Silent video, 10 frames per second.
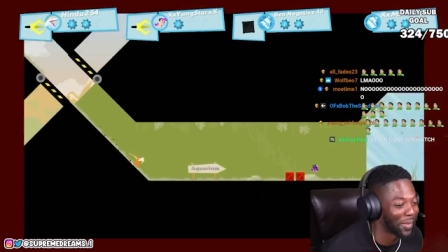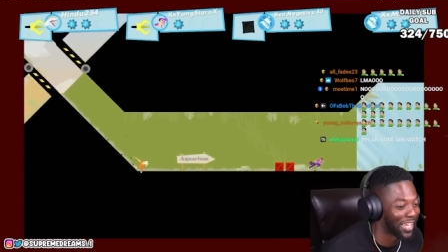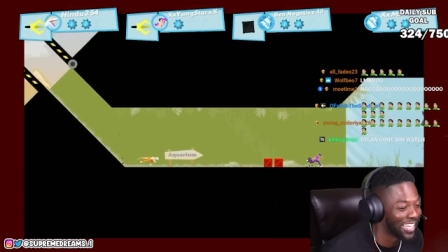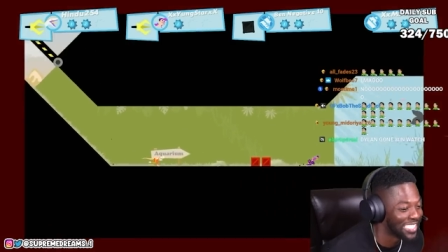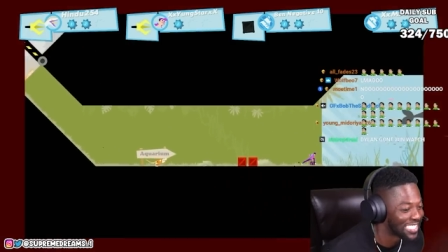
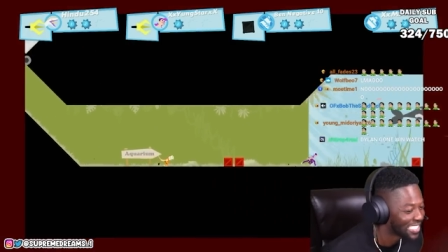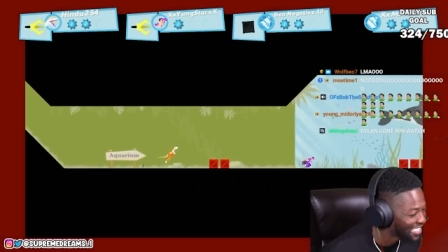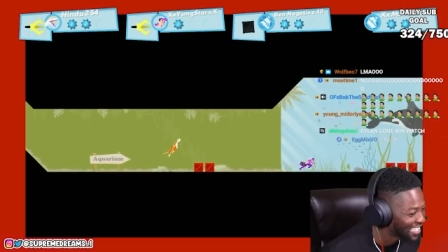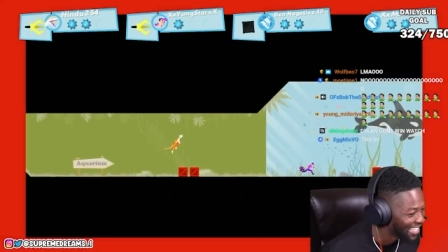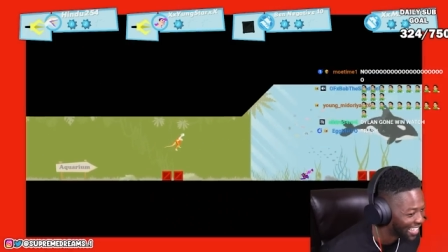Please. Come
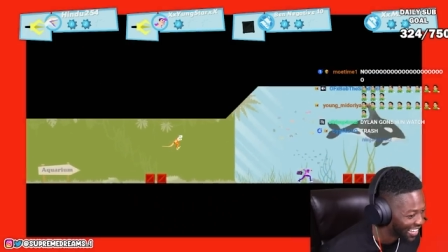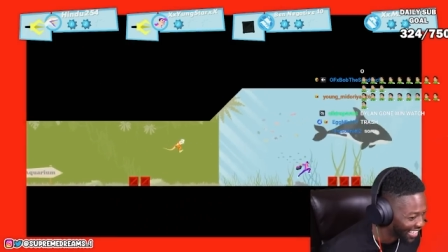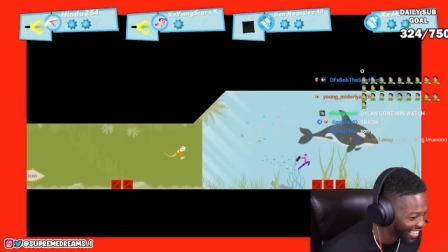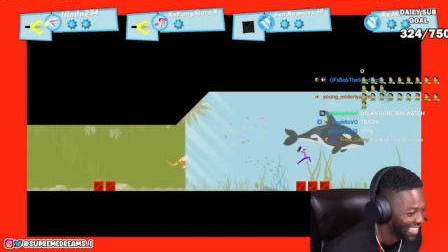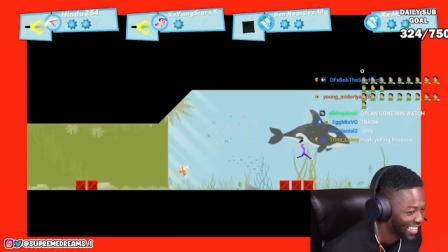on, Lee.
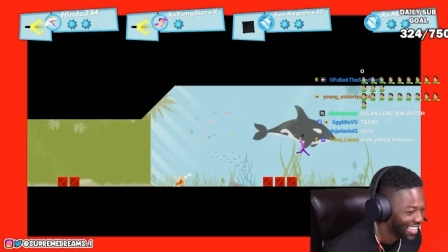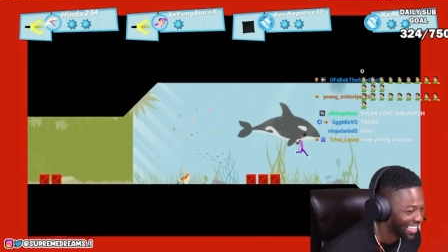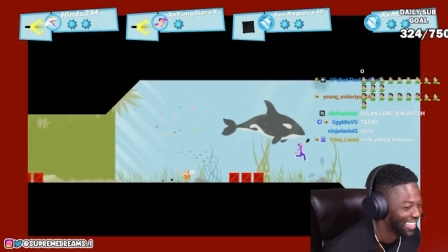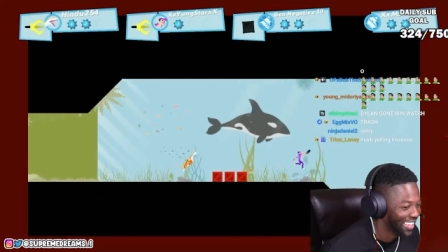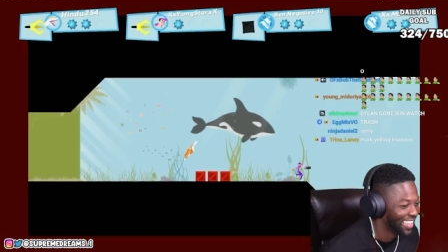We good, we
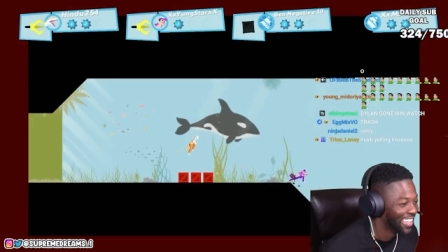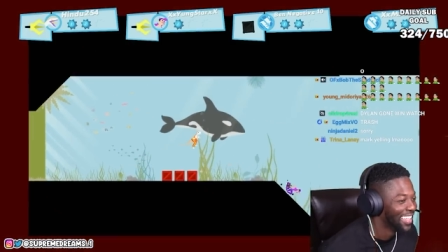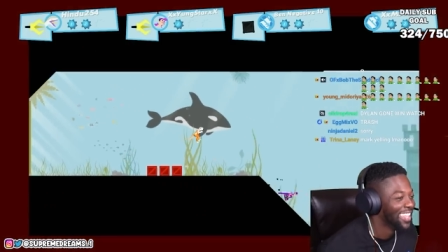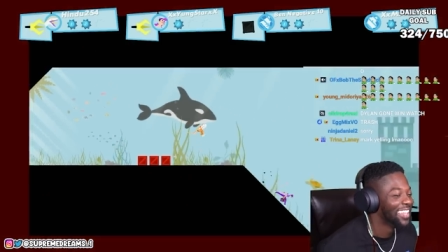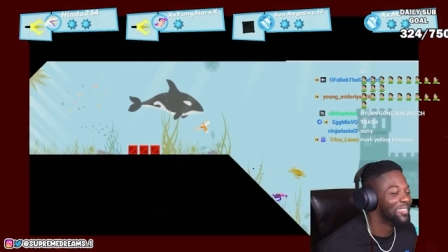good,
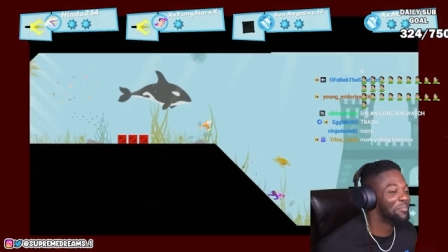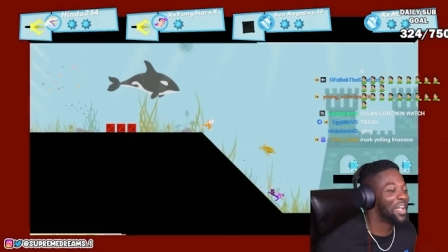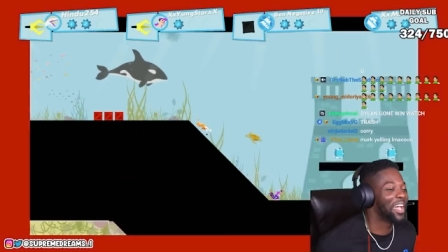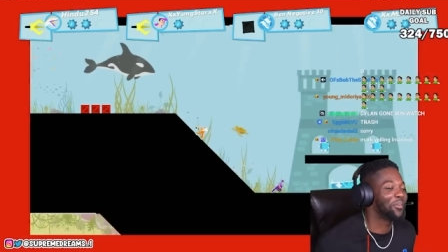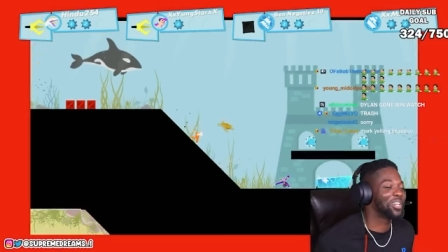we good, we
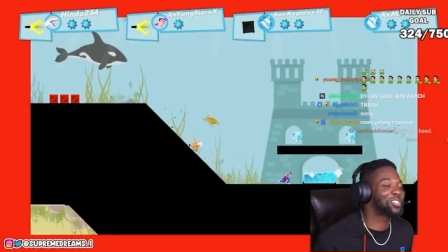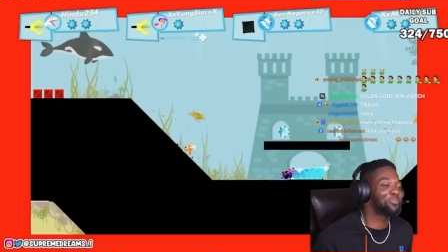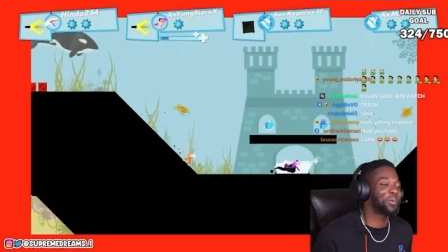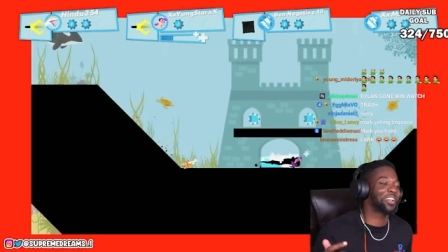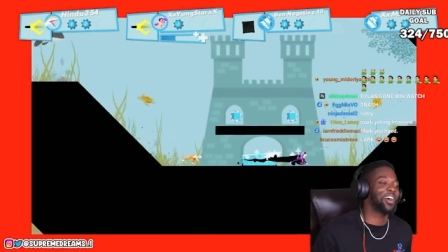You better race,
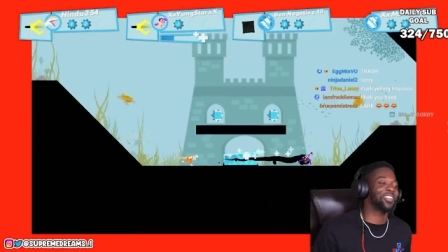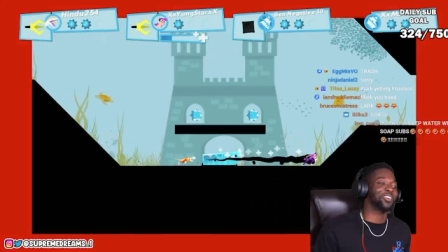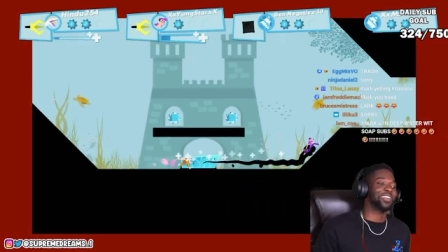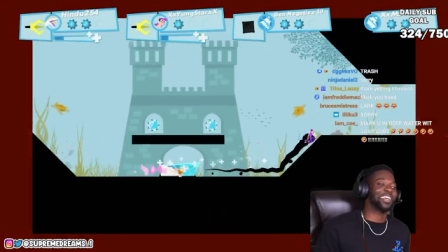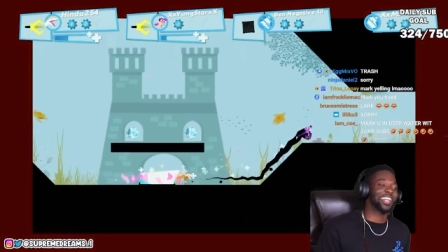
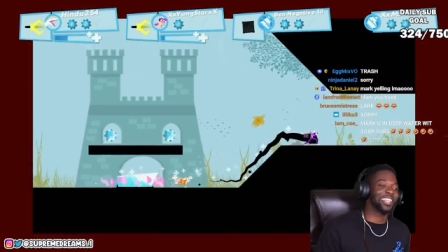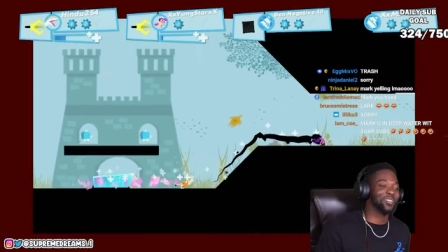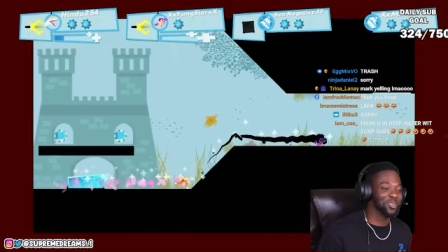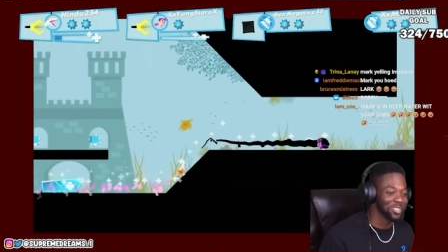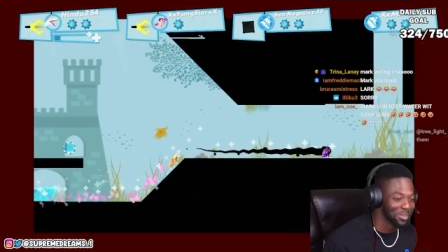baby. You
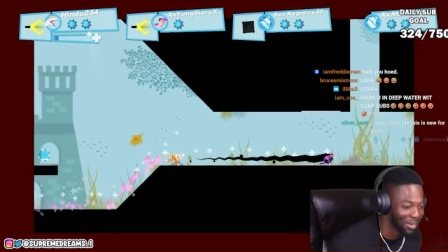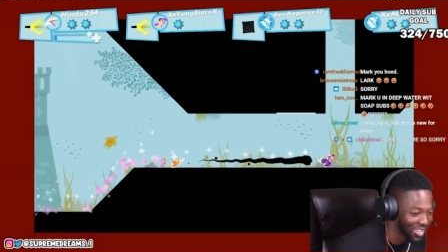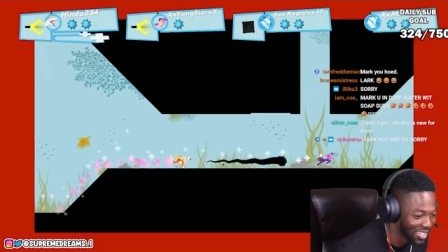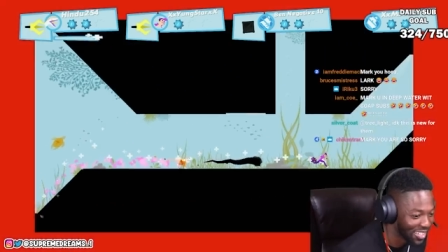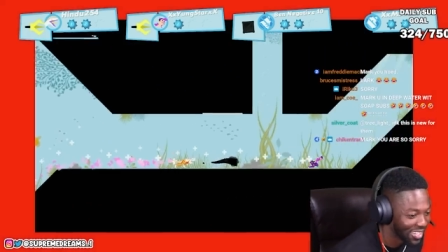better race,
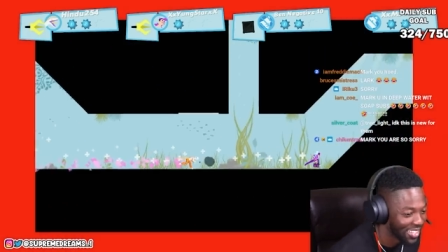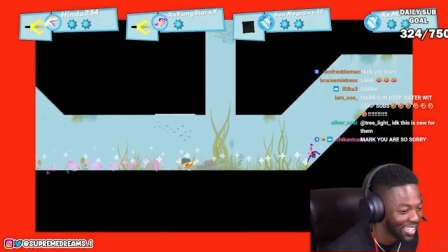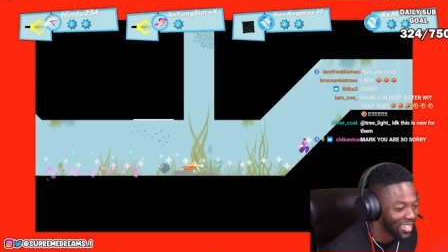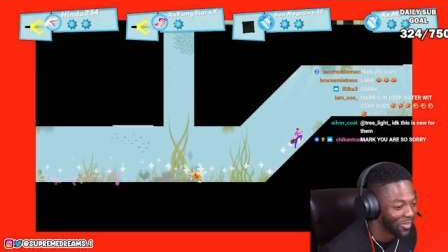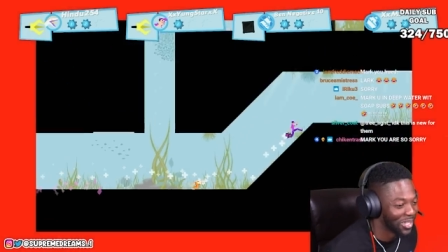baby.
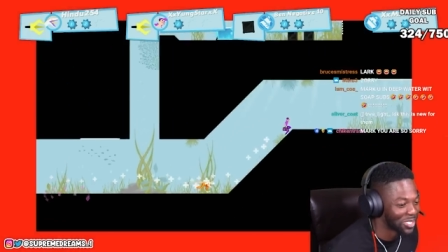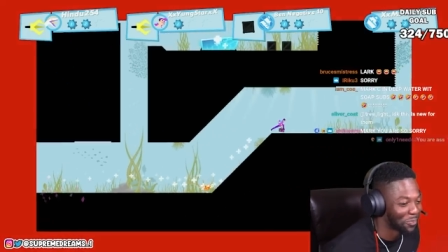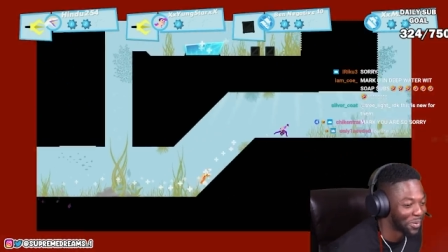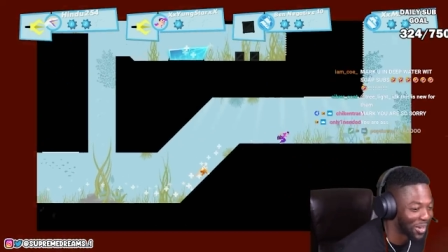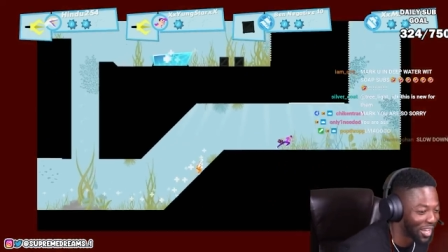Once you
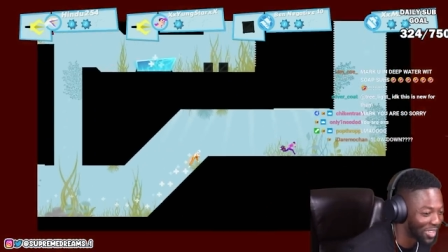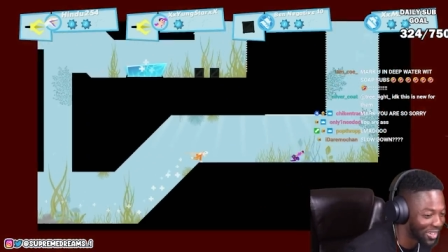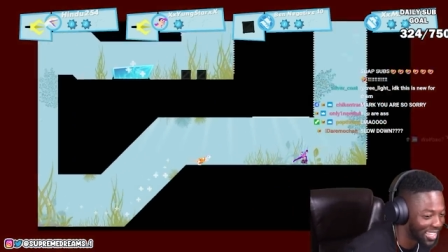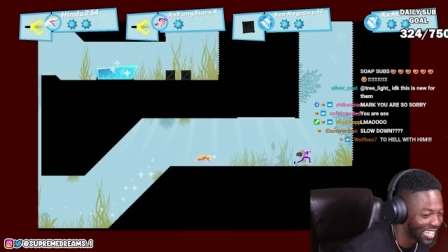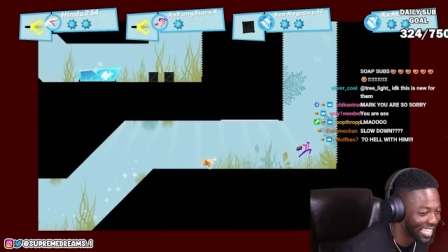put it all
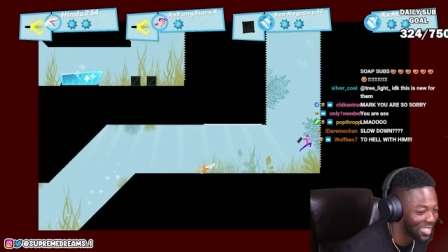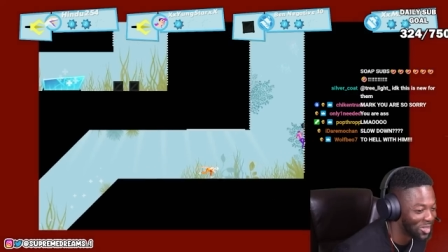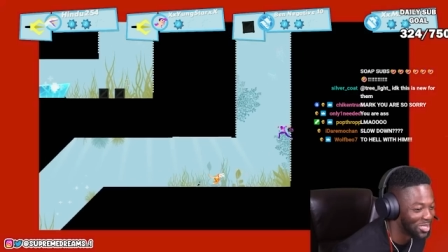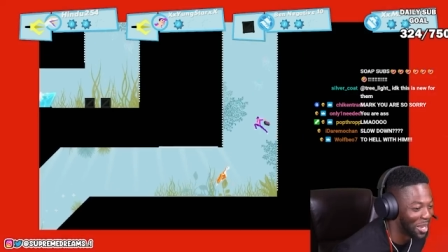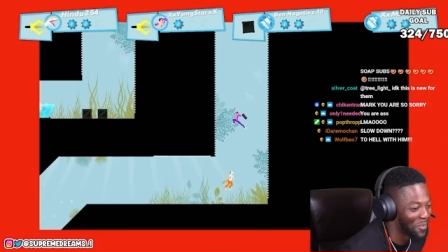on, they
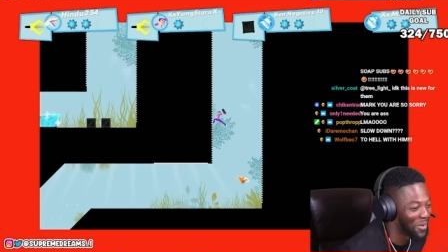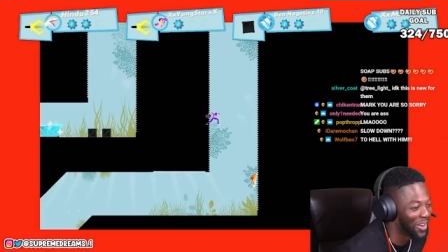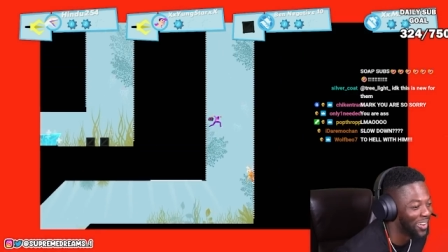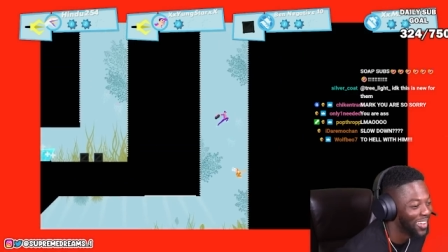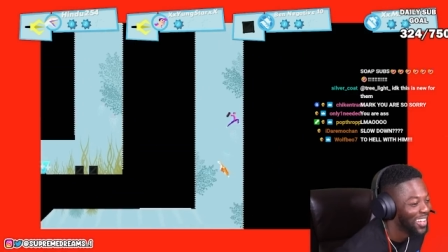lose.
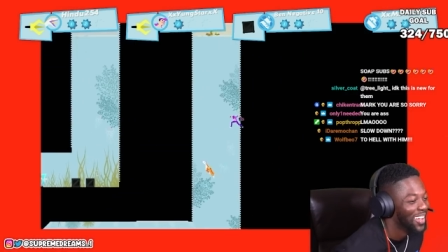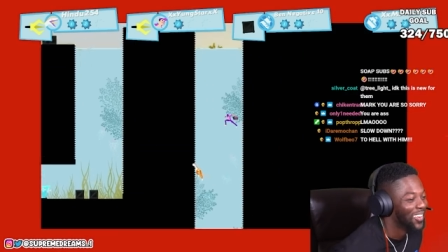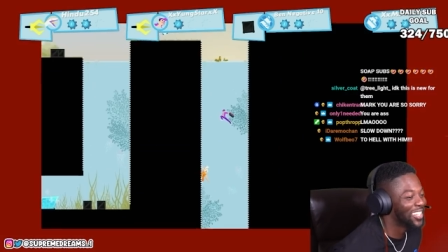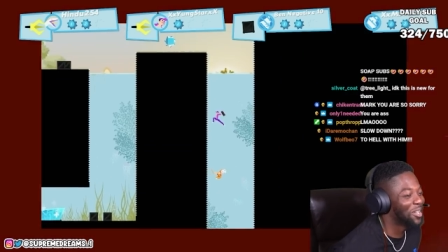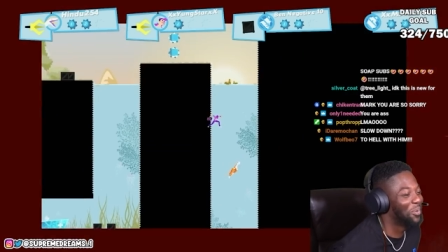
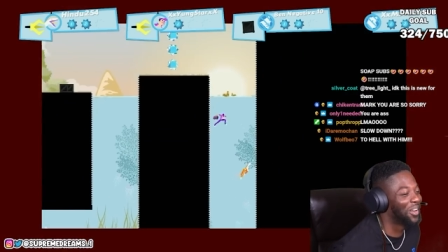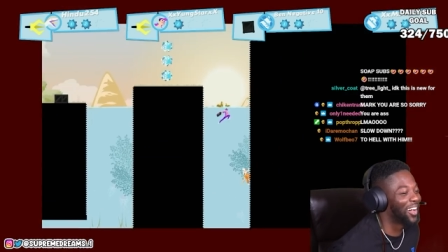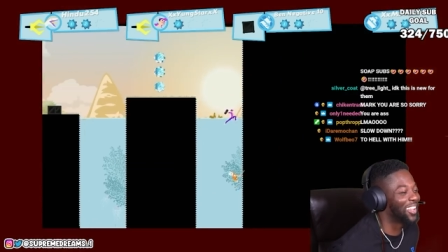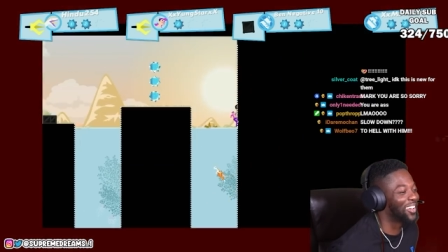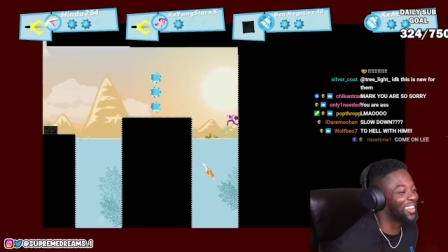Once you put it
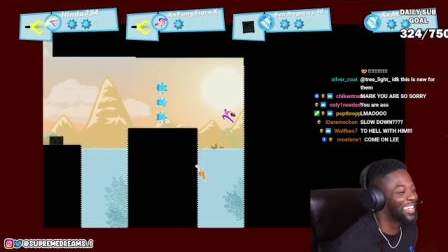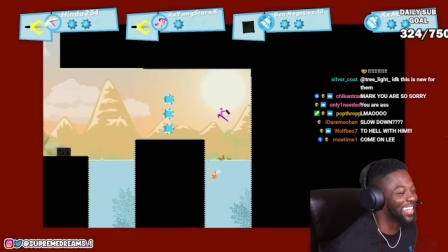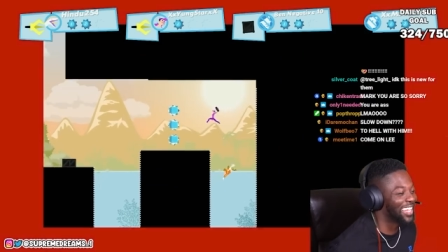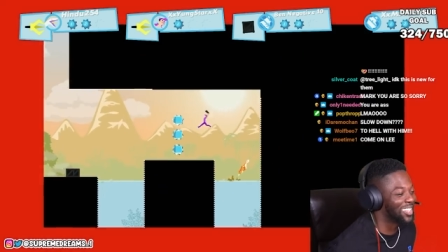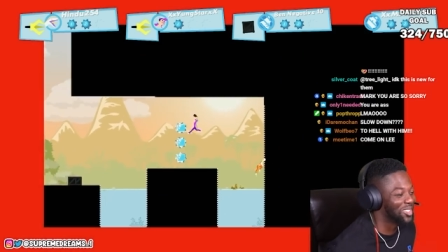all on,
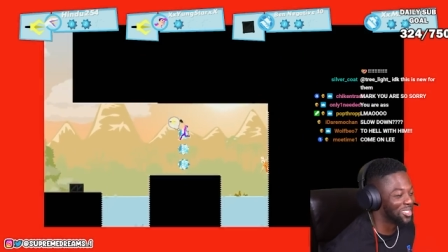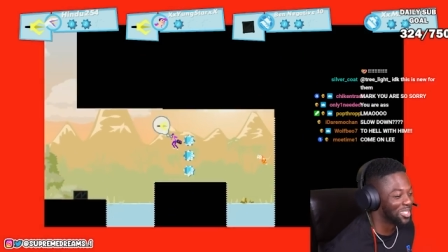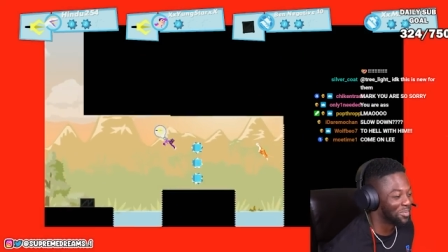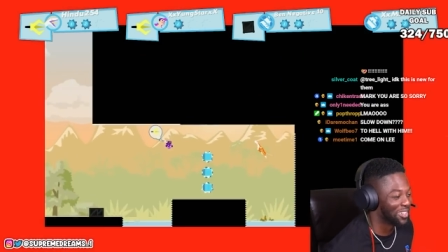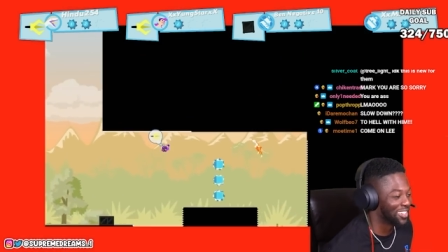they lose. Tell me
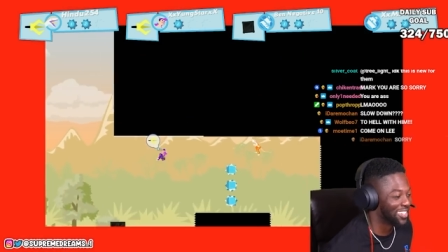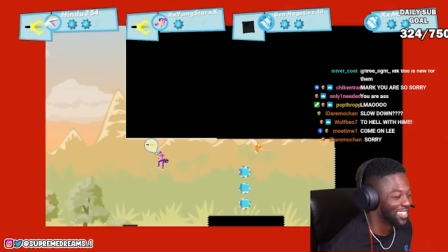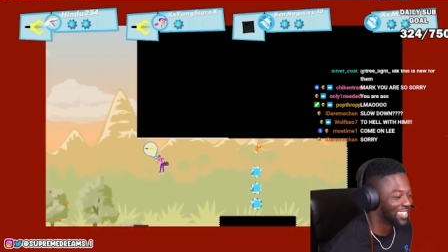up.